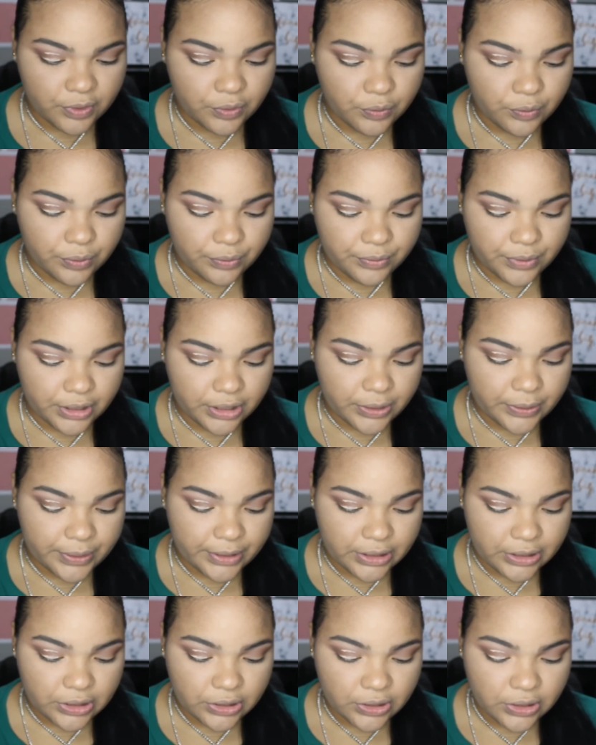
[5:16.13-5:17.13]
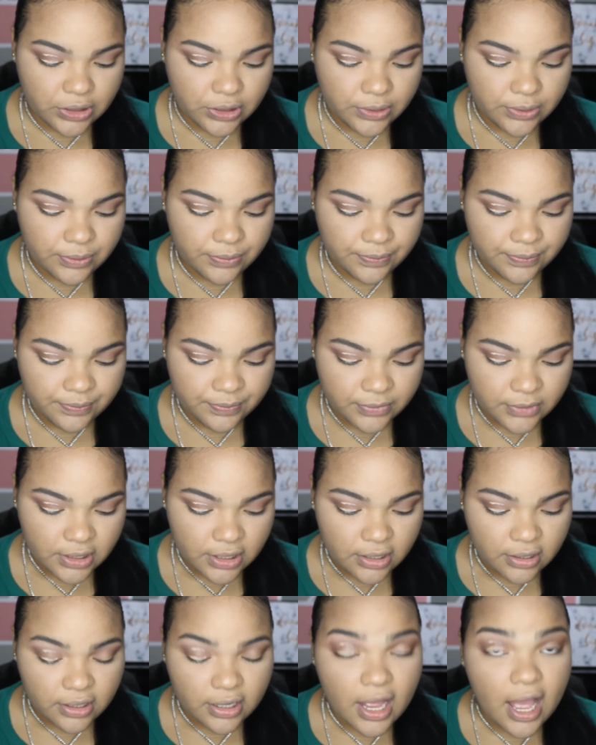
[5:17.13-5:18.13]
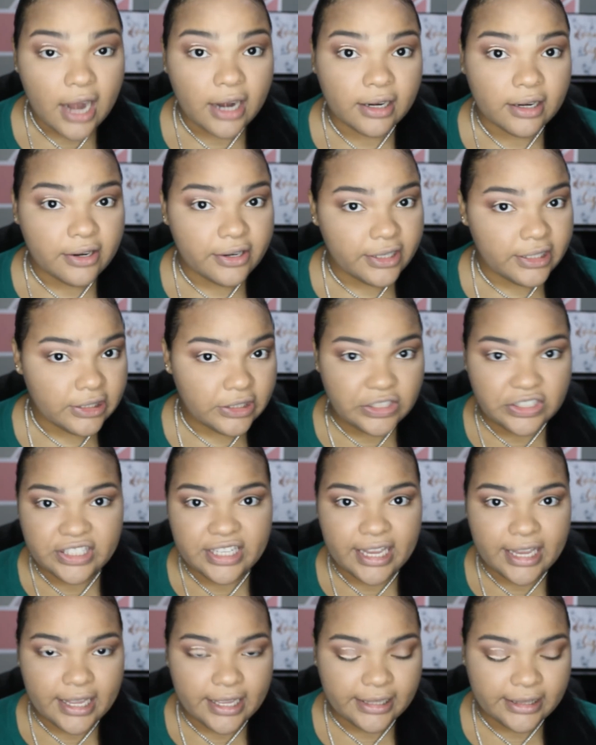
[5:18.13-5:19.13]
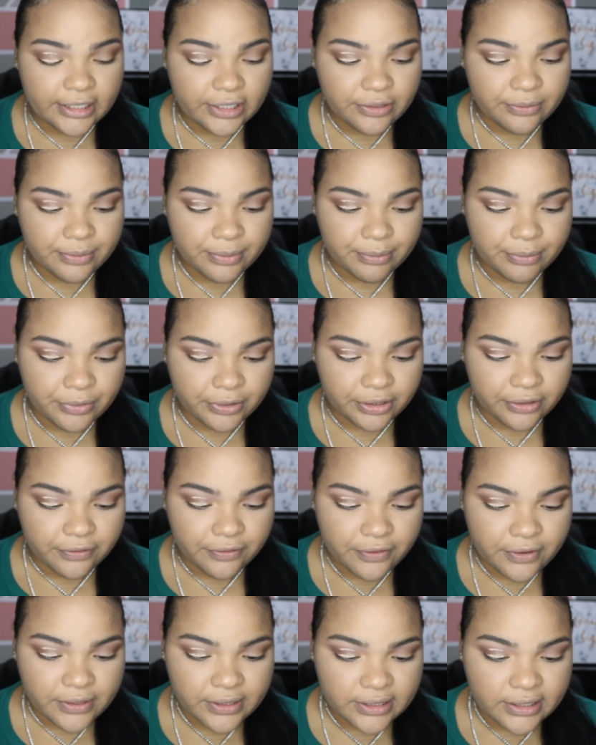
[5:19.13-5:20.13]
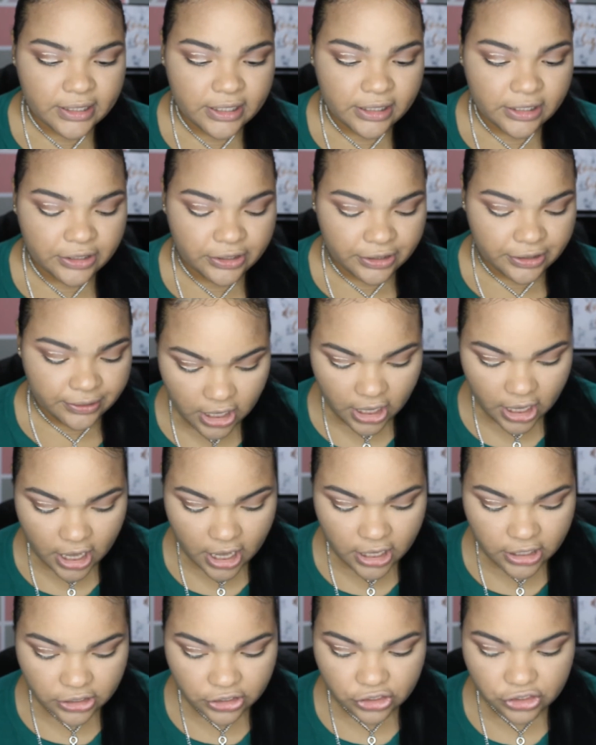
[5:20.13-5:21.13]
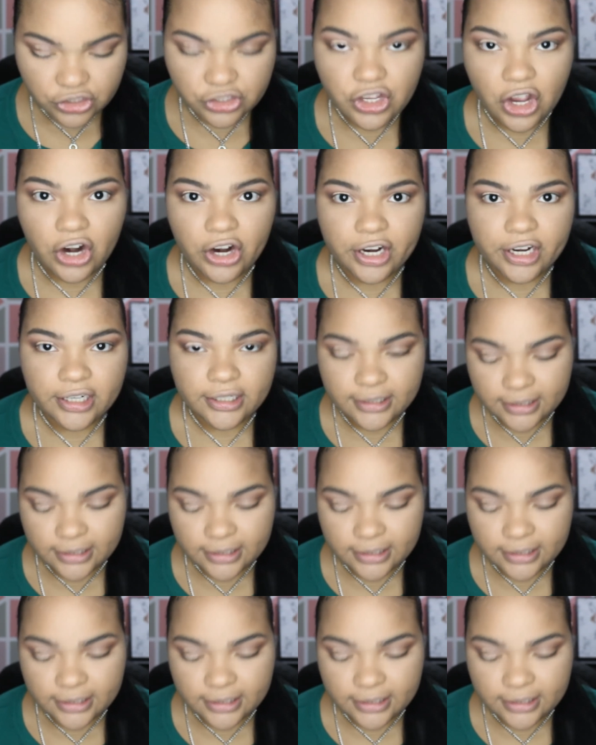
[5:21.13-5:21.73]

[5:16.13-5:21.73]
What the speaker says: What we are going to do are going to take a little bit more of concealer and start.